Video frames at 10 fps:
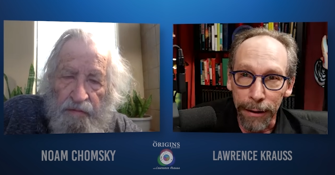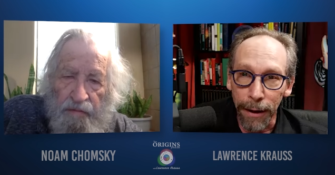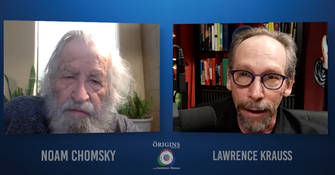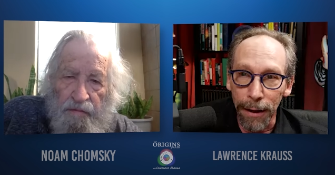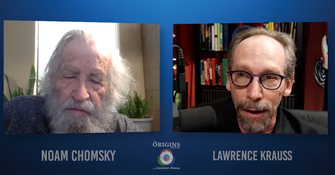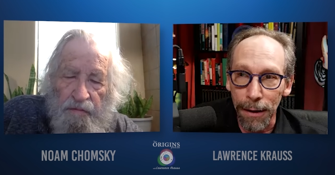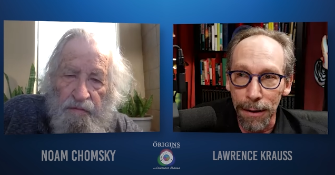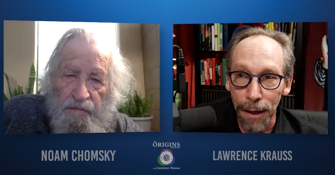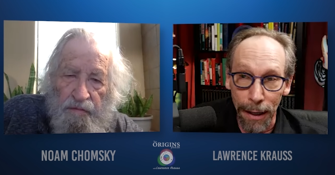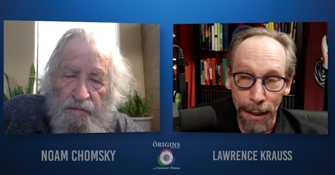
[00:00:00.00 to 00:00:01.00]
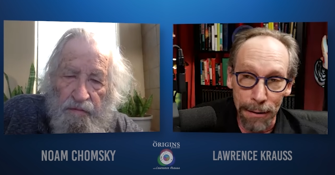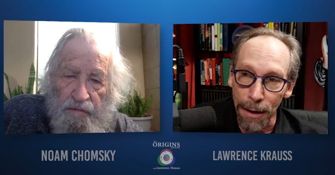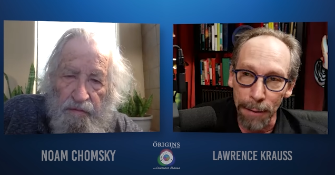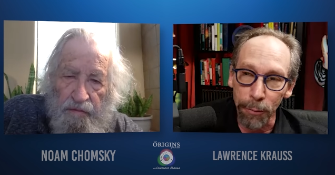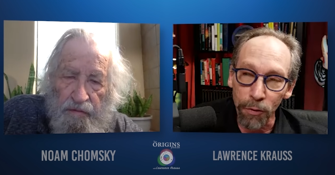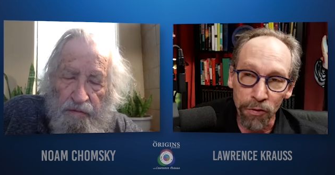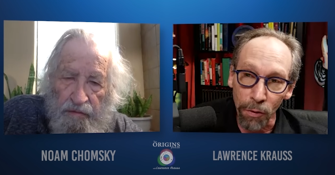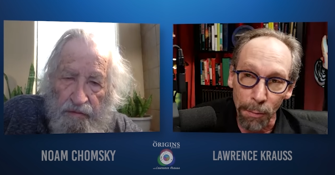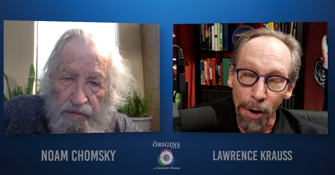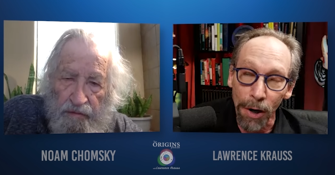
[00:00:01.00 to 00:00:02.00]
Speaker 1: and and, and produce a
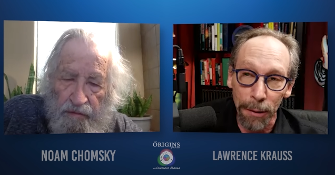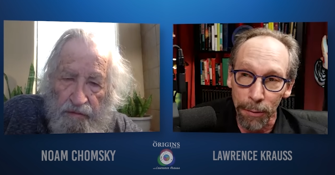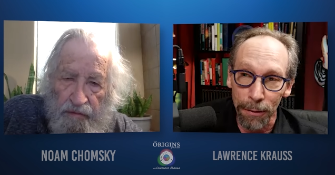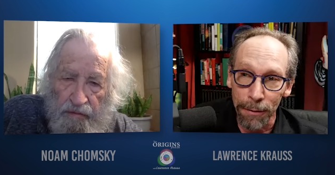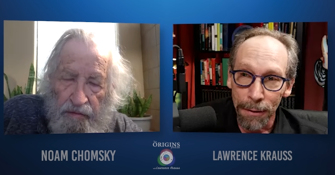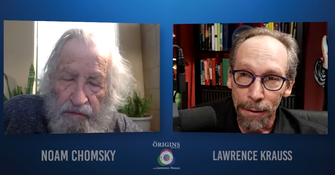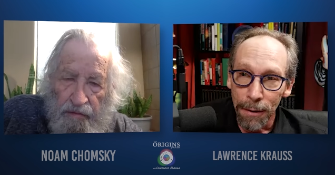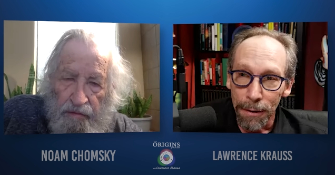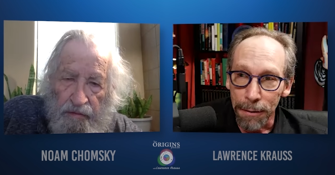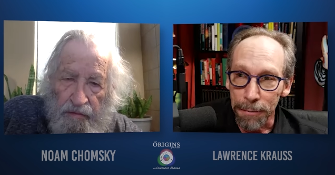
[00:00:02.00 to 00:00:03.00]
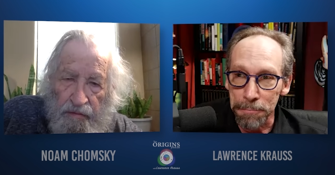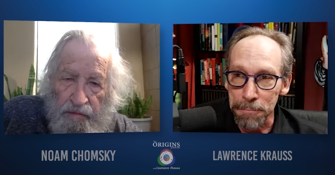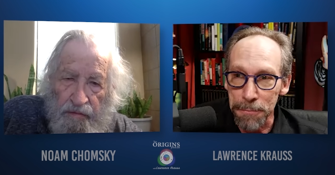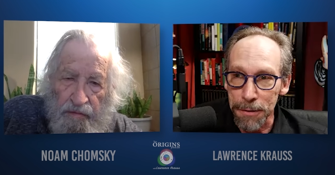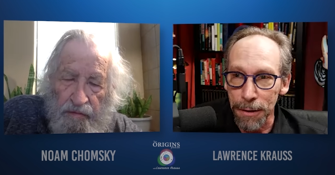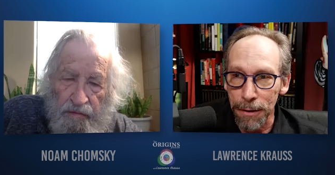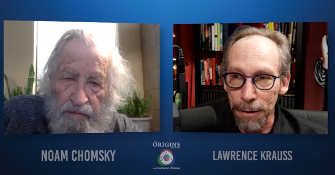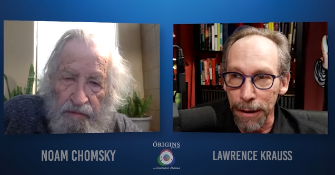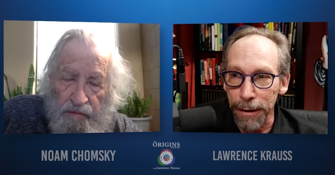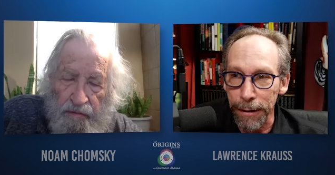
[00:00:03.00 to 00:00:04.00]
remarkable eh,
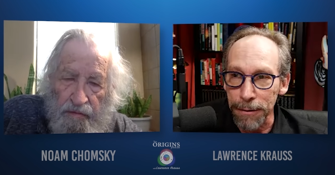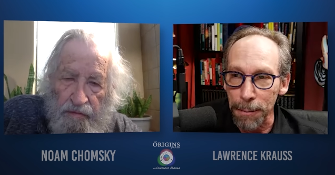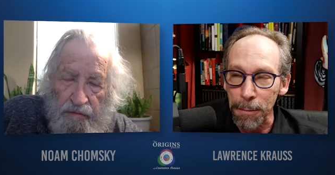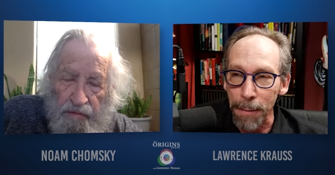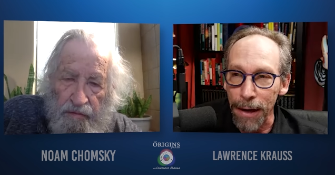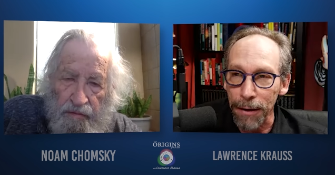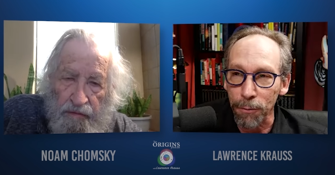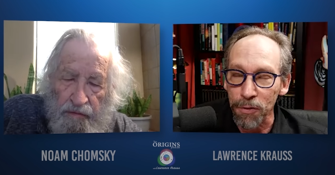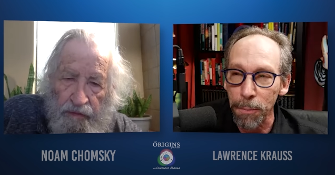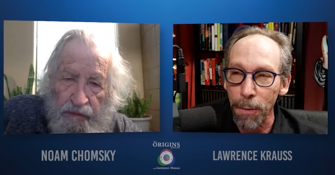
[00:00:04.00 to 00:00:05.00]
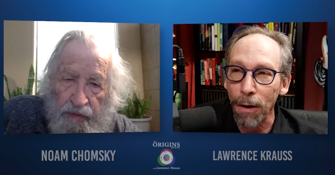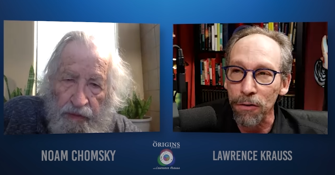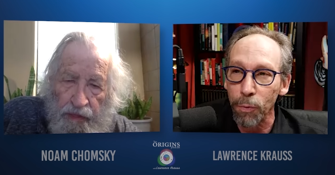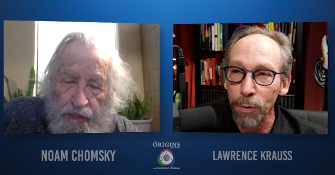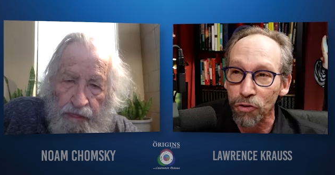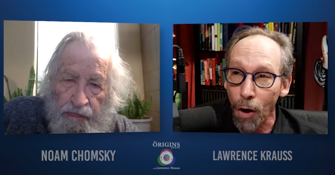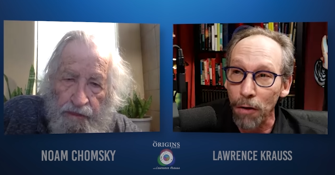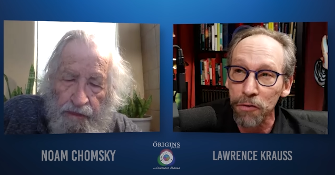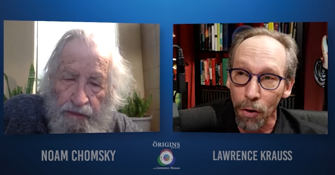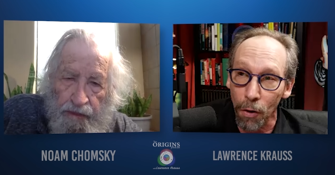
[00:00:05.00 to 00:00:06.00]
eh, eh, diplomatic response, which
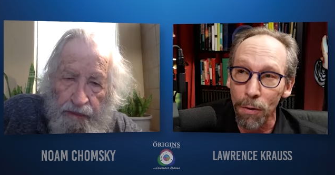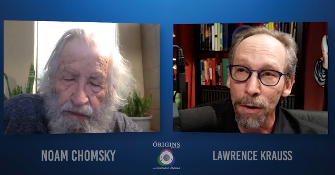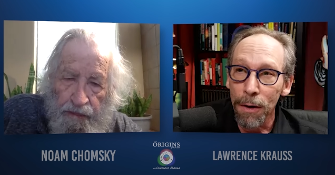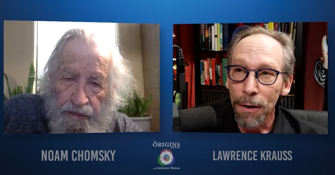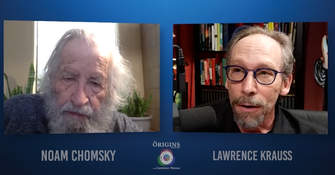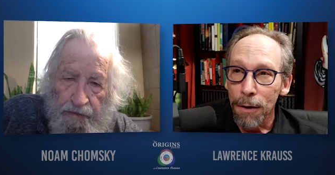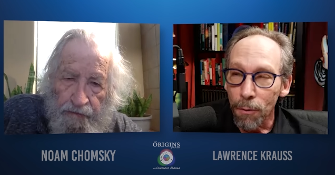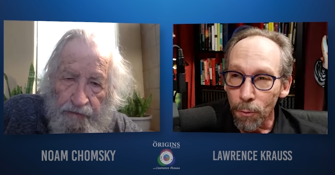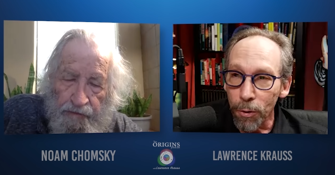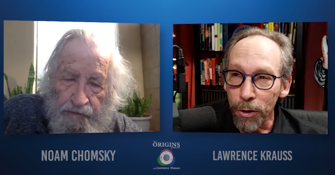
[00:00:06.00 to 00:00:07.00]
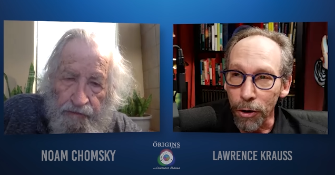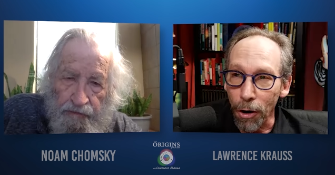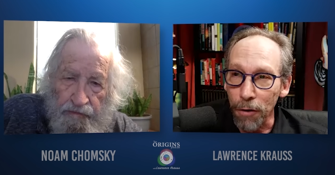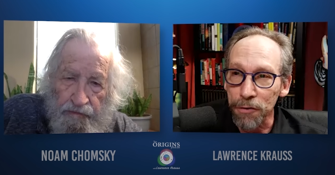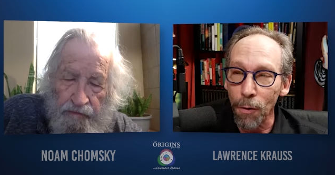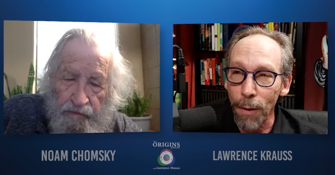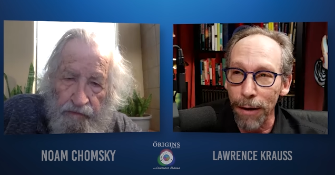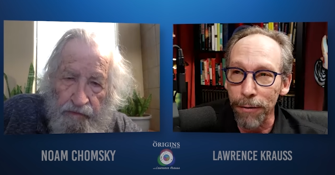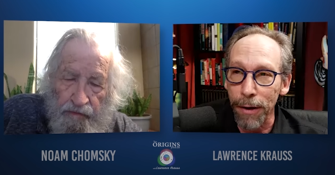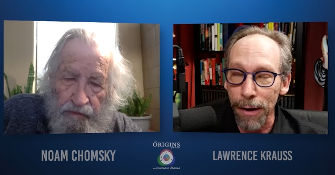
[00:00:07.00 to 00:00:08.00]
also would also have
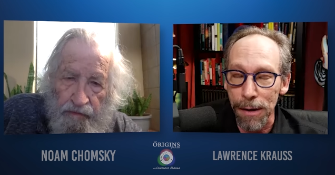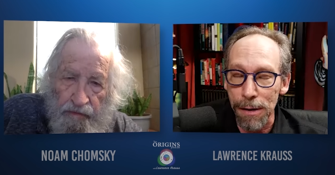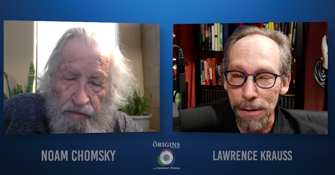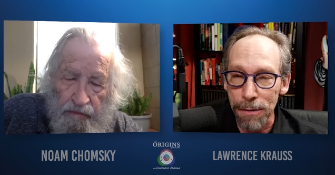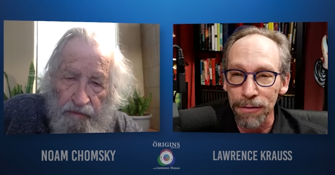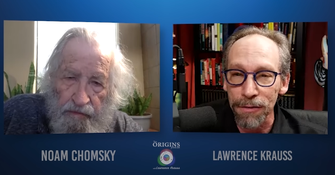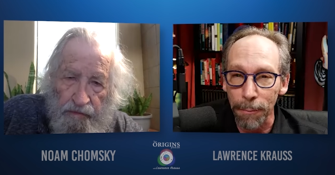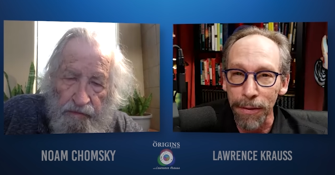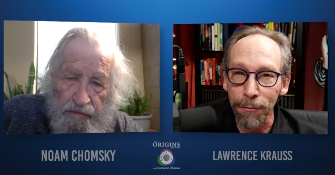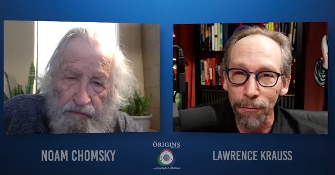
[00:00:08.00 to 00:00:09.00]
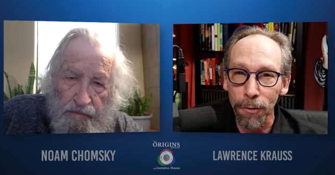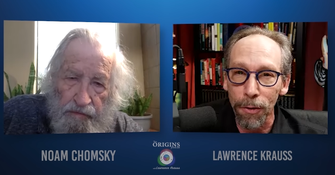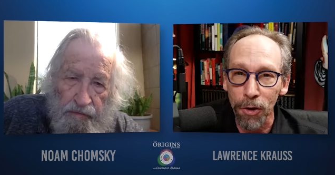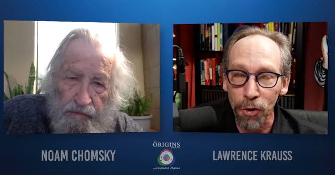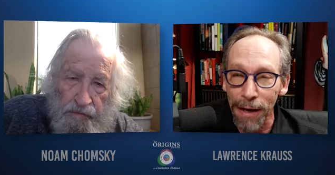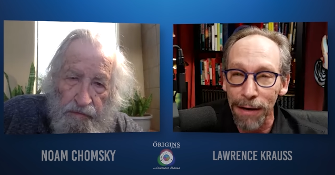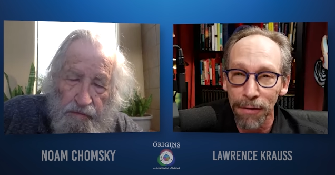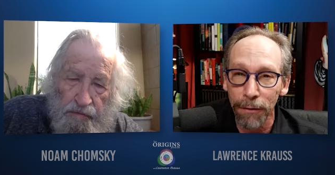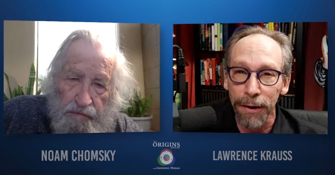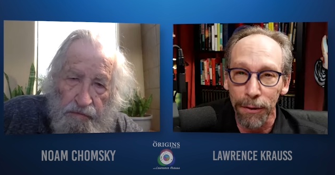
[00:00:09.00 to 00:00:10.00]
did something
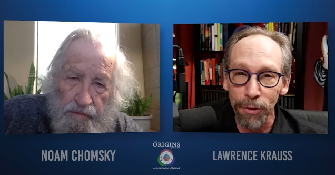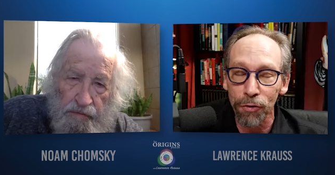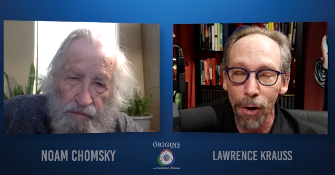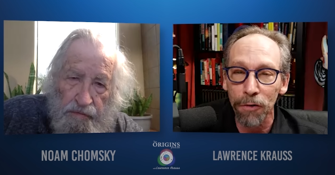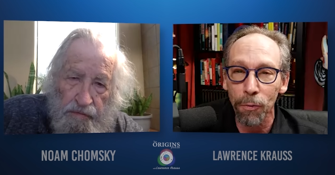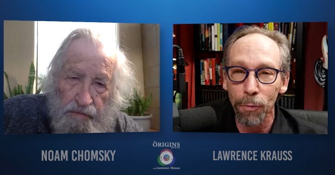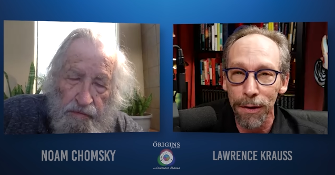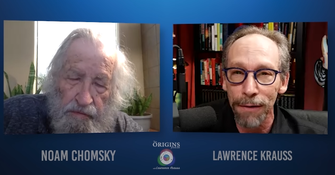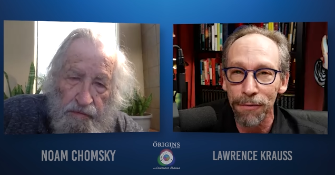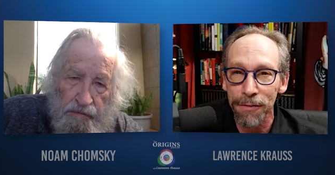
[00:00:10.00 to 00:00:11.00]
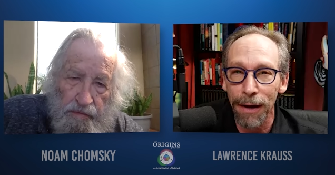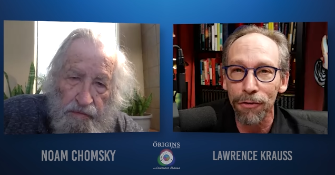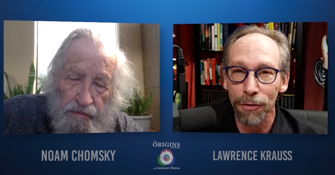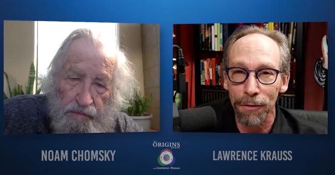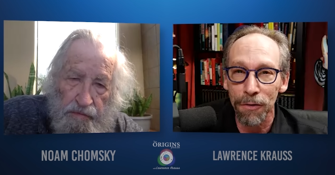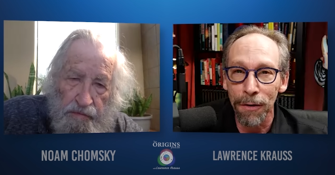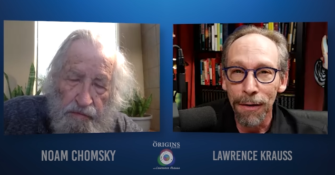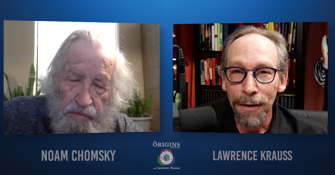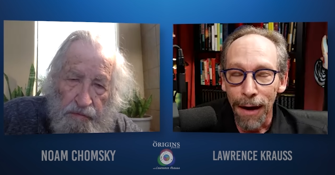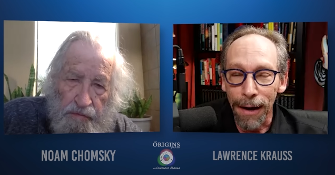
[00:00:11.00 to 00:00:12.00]
humanitarian, which would also relieve sanctions and